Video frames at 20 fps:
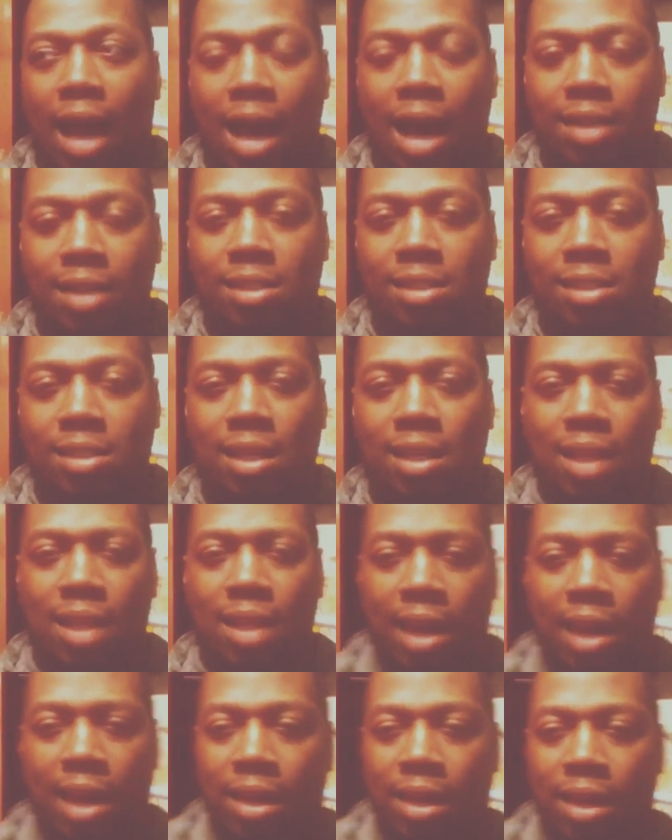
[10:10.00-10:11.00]
honestly,
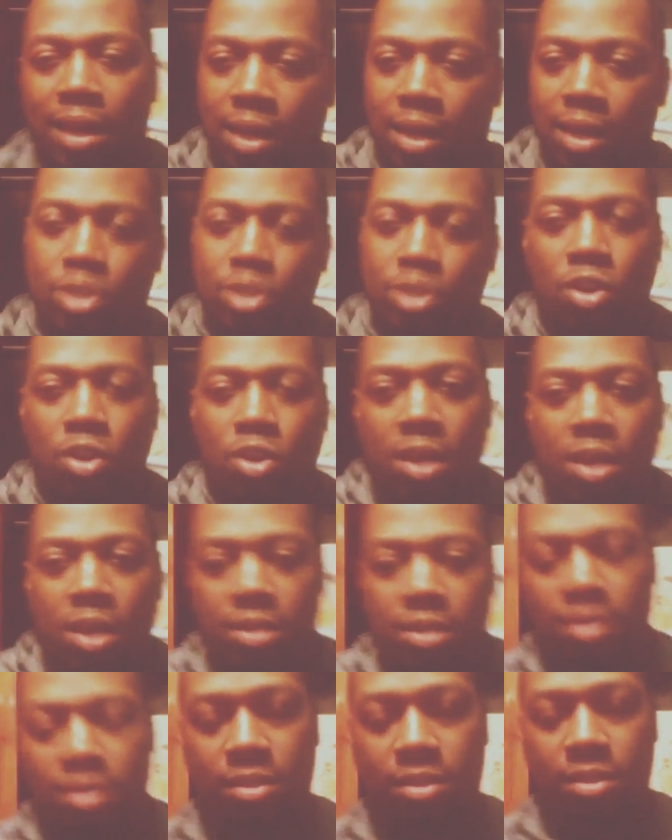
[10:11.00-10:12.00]
like because
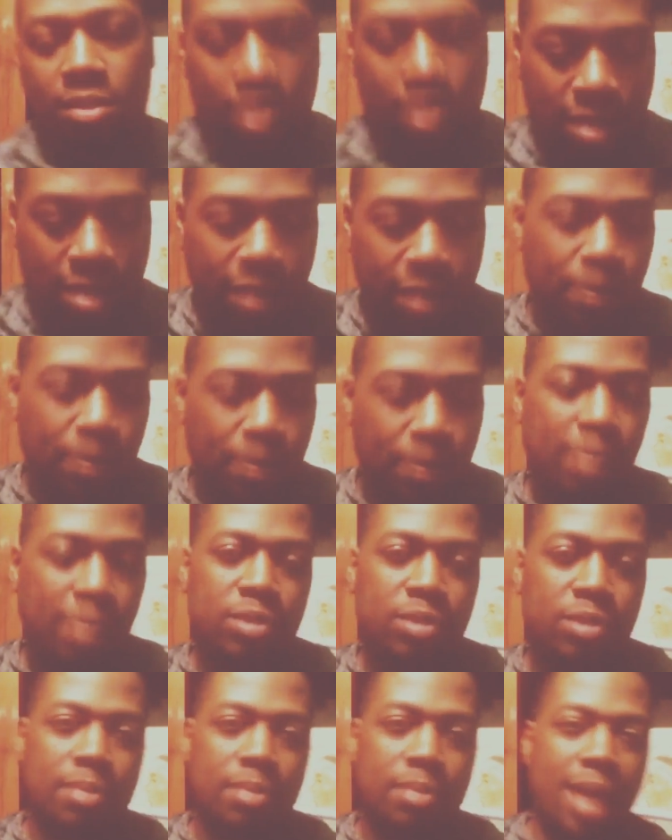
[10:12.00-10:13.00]
to give
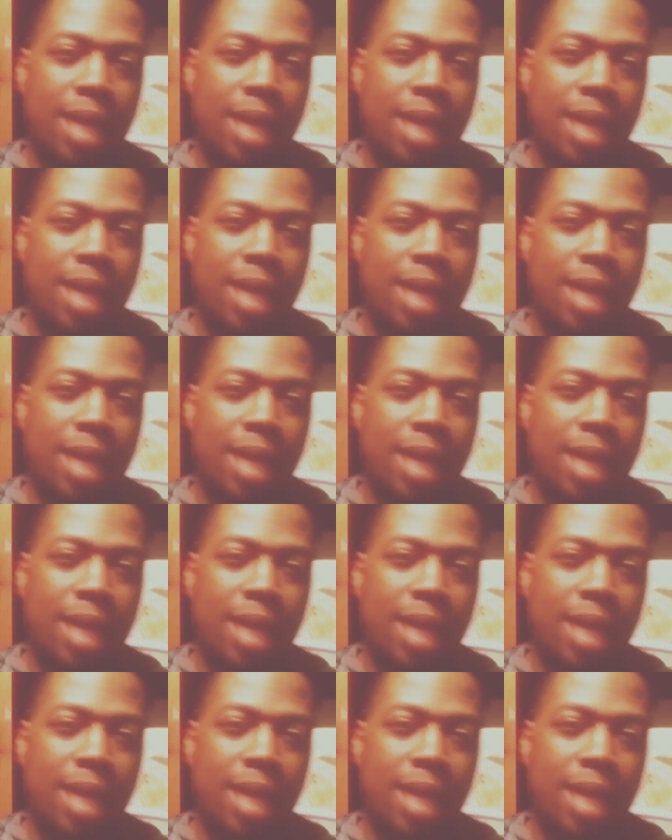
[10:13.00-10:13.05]
people some